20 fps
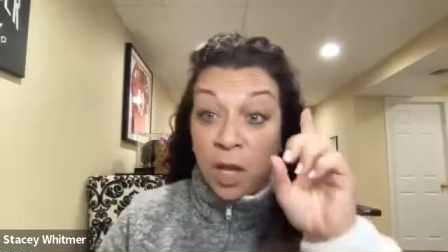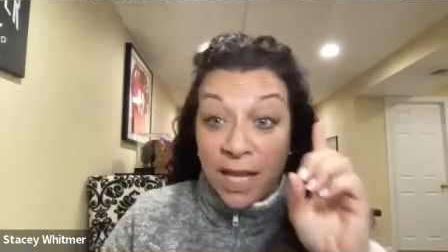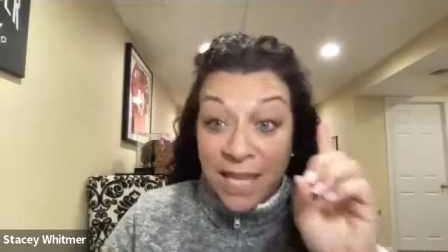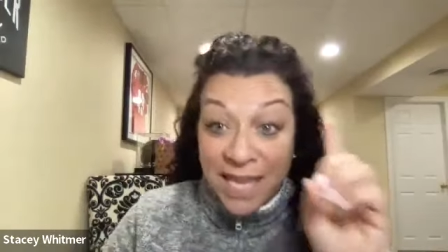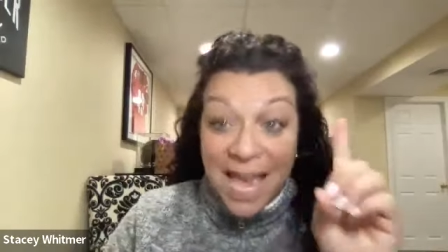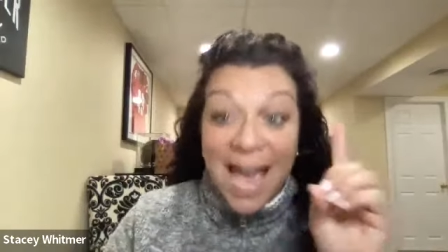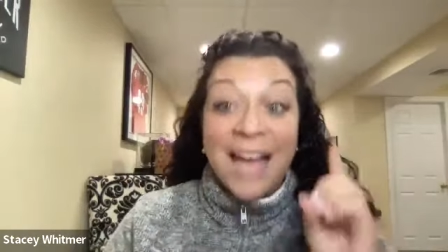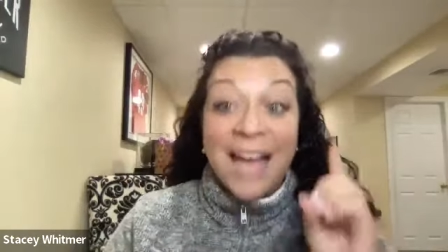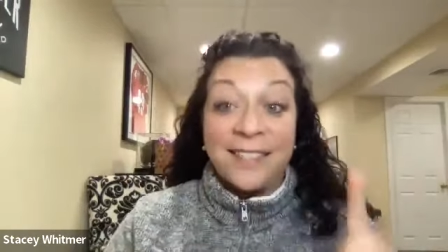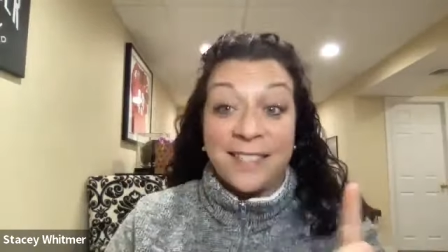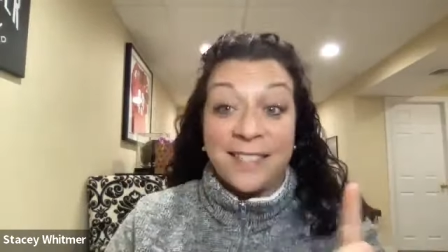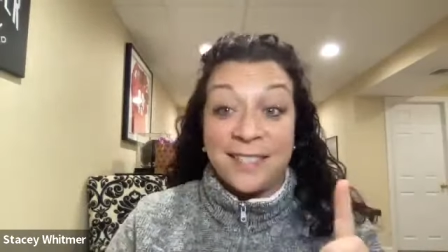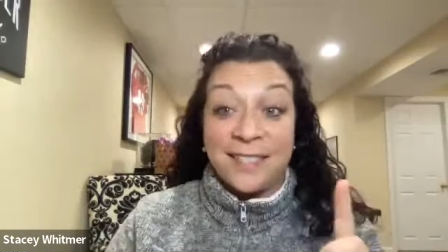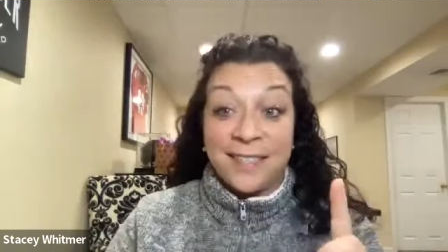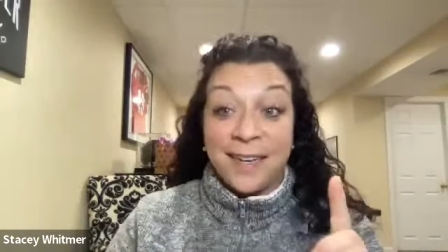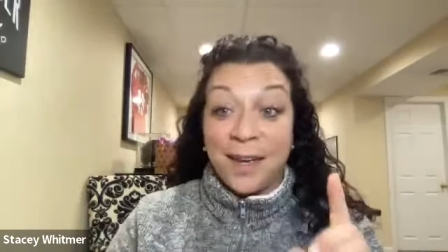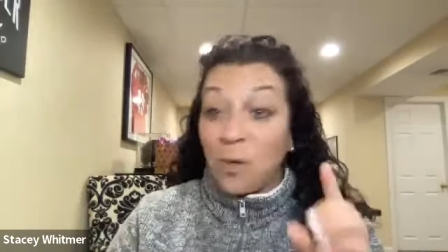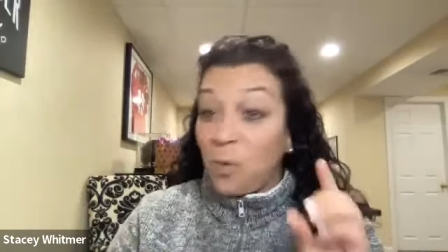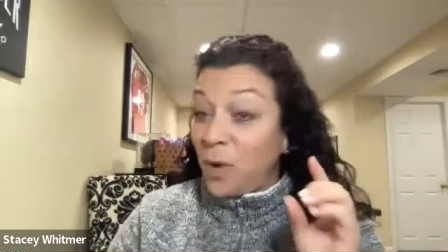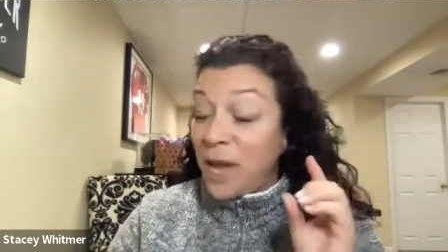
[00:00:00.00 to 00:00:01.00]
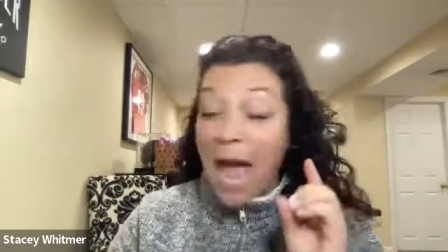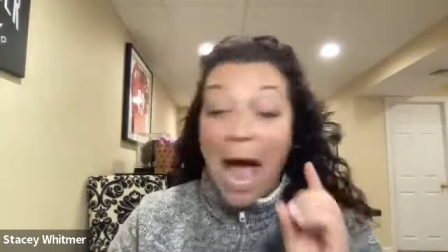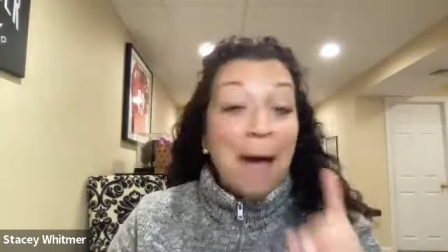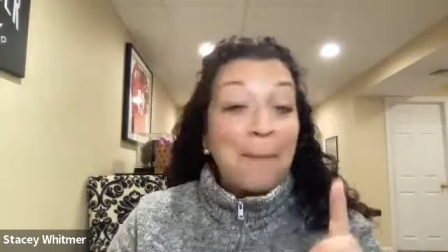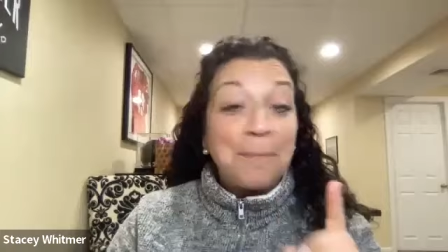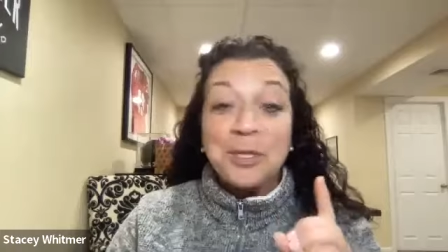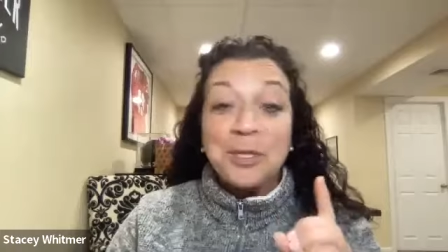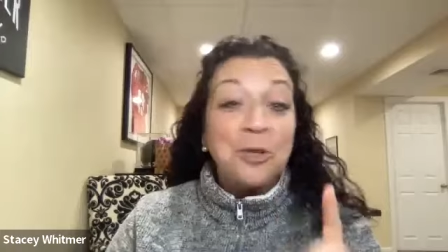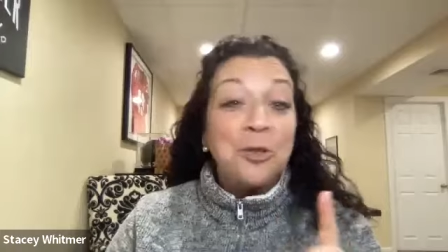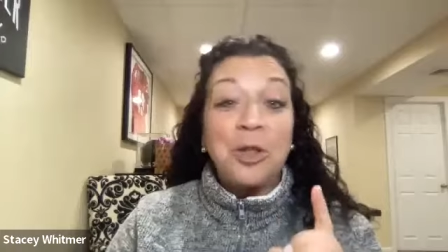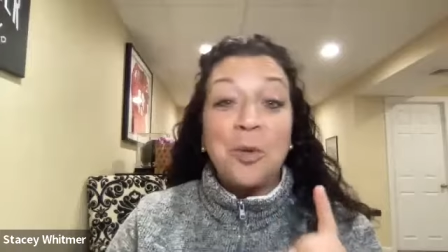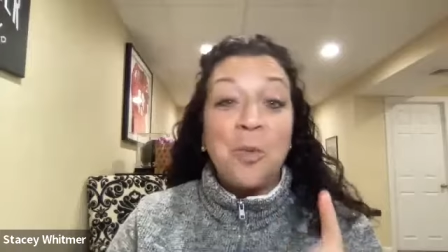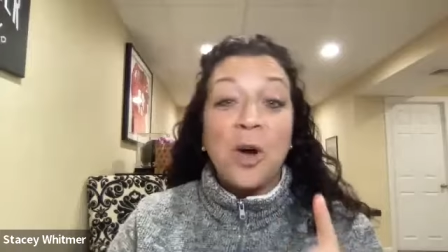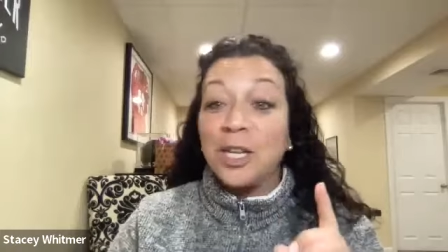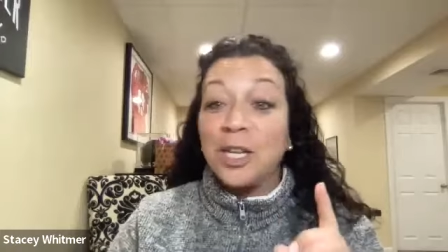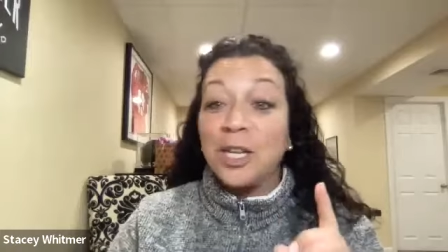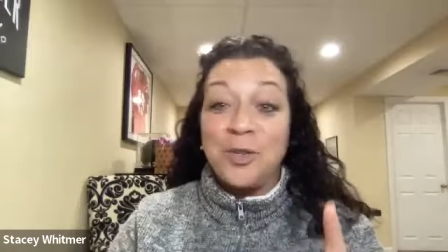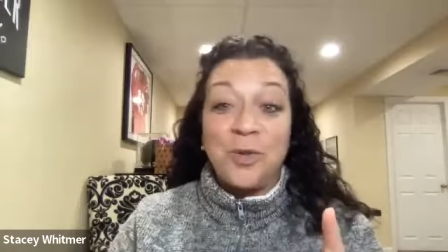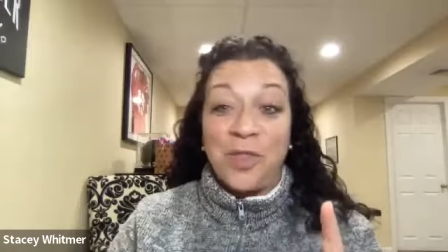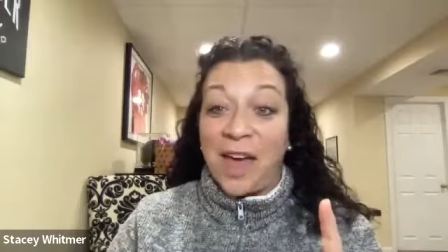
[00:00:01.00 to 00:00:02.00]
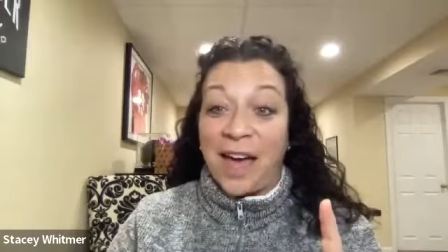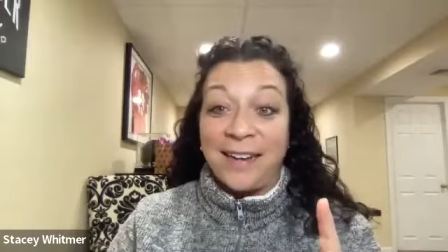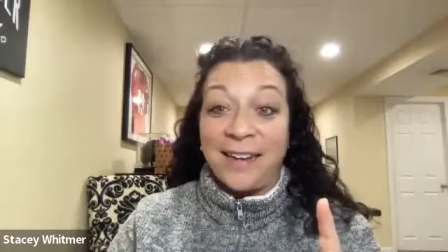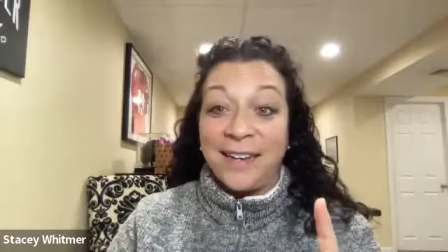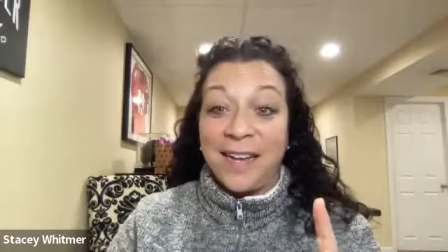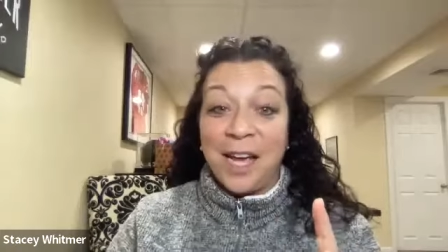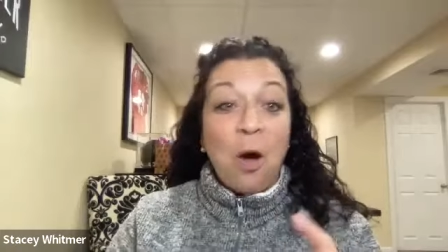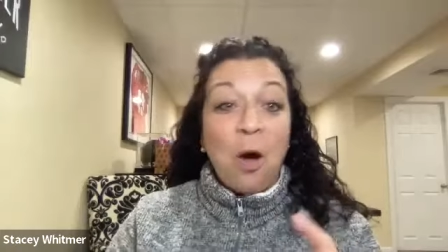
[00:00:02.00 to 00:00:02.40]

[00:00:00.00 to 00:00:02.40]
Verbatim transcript: Yes, we absolutely want to do that.